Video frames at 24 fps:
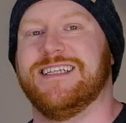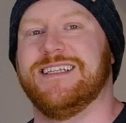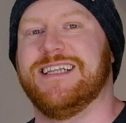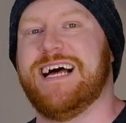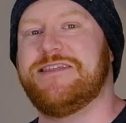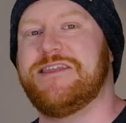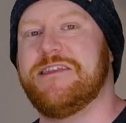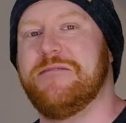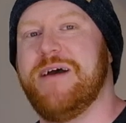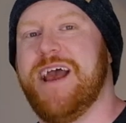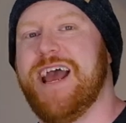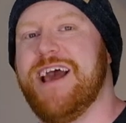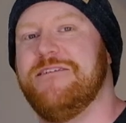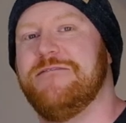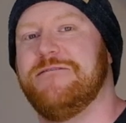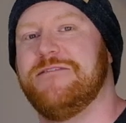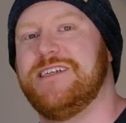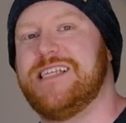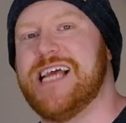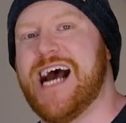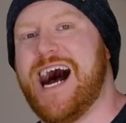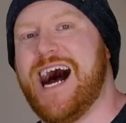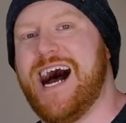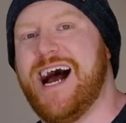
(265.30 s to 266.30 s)
let the man
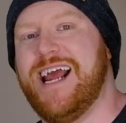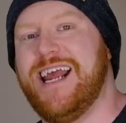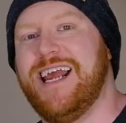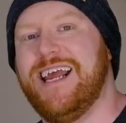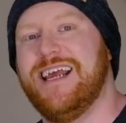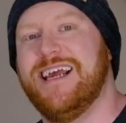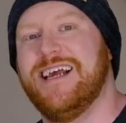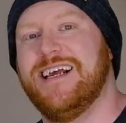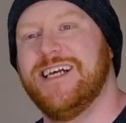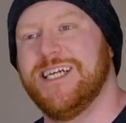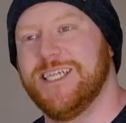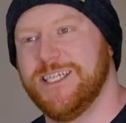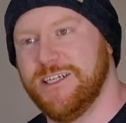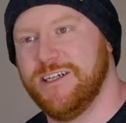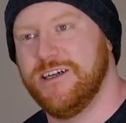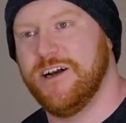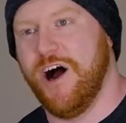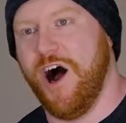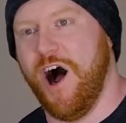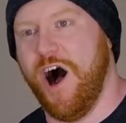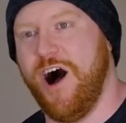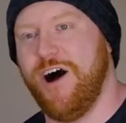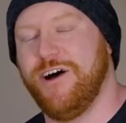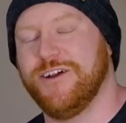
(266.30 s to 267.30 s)
die?
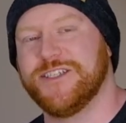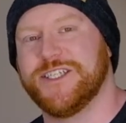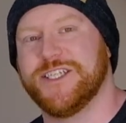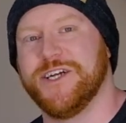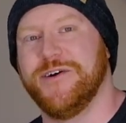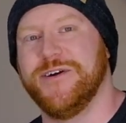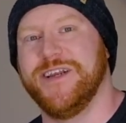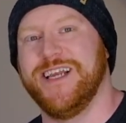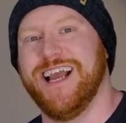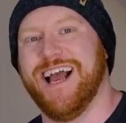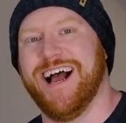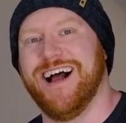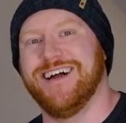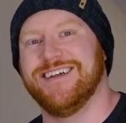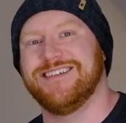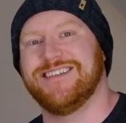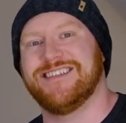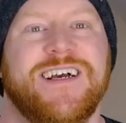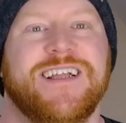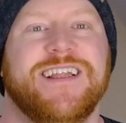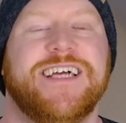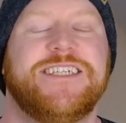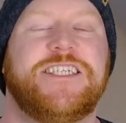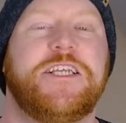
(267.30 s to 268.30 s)
Also,
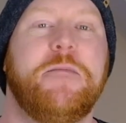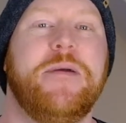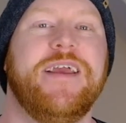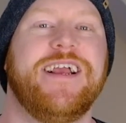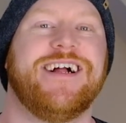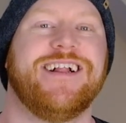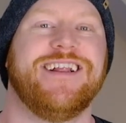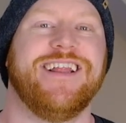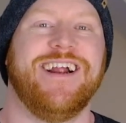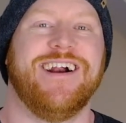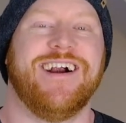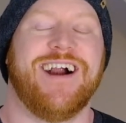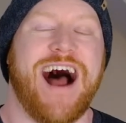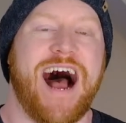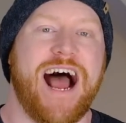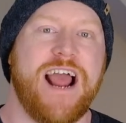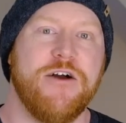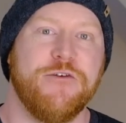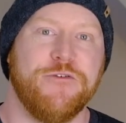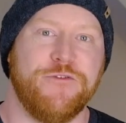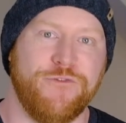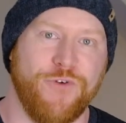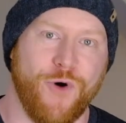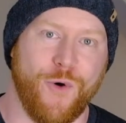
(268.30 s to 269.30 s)
yes. To be clear, I
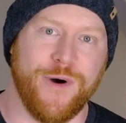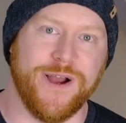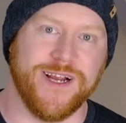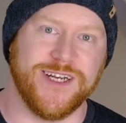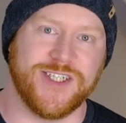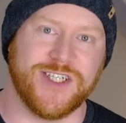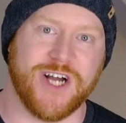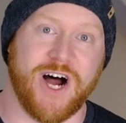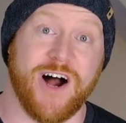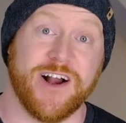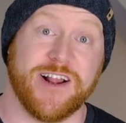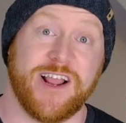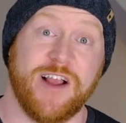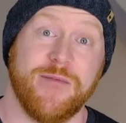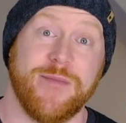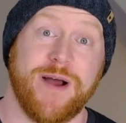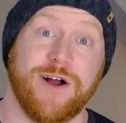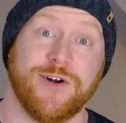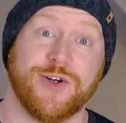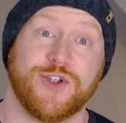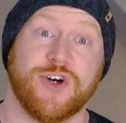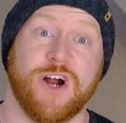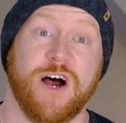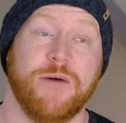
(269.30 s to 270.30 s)
avoid talking
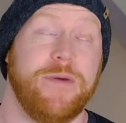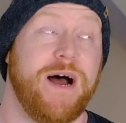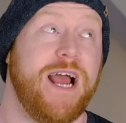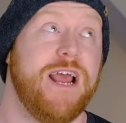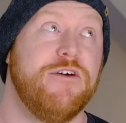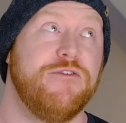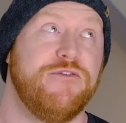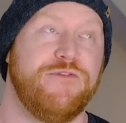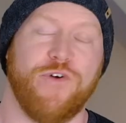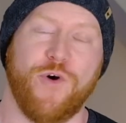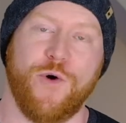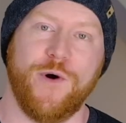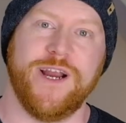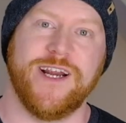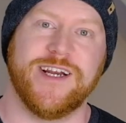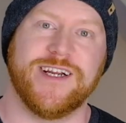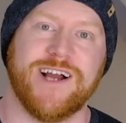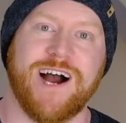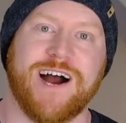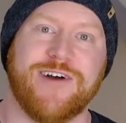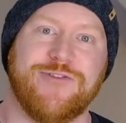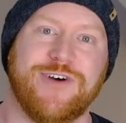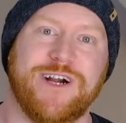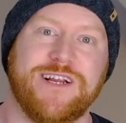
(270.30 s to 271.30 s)
about Trump. I avoid
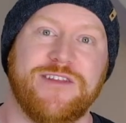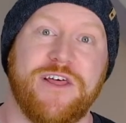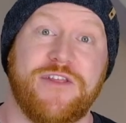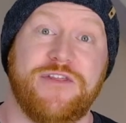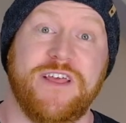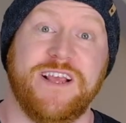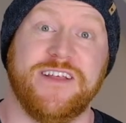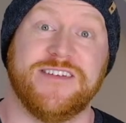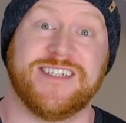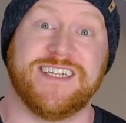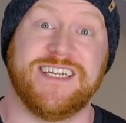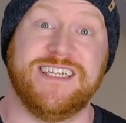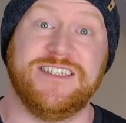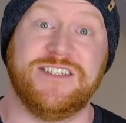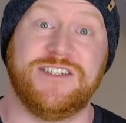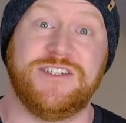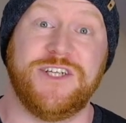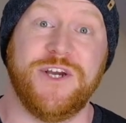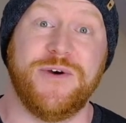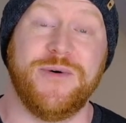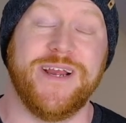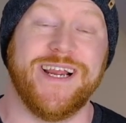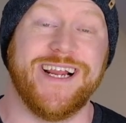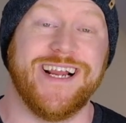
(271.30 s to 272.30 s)
covering the things that he's
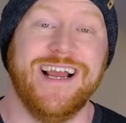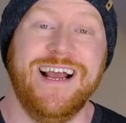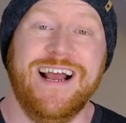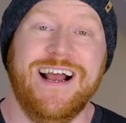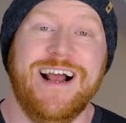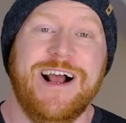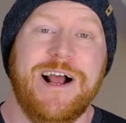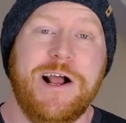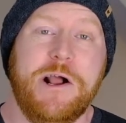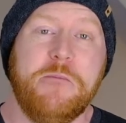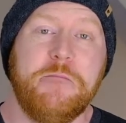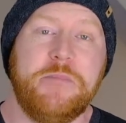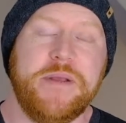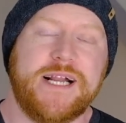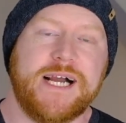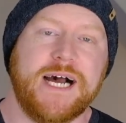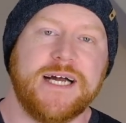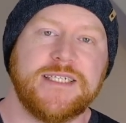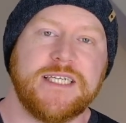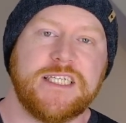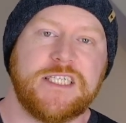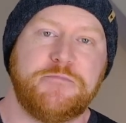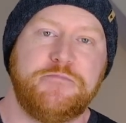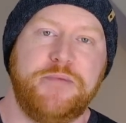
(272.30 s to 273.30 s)
doing
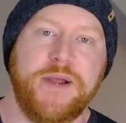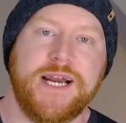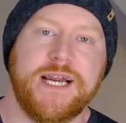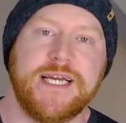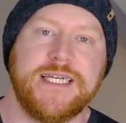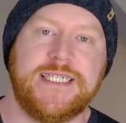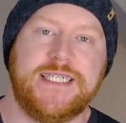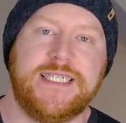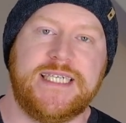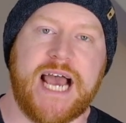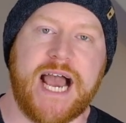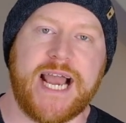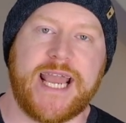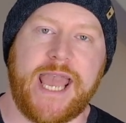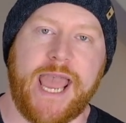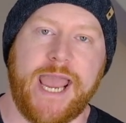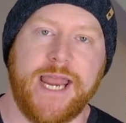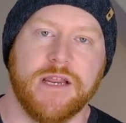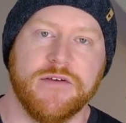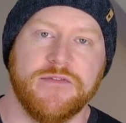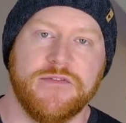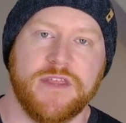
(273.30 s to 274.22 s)
because it's been a decade of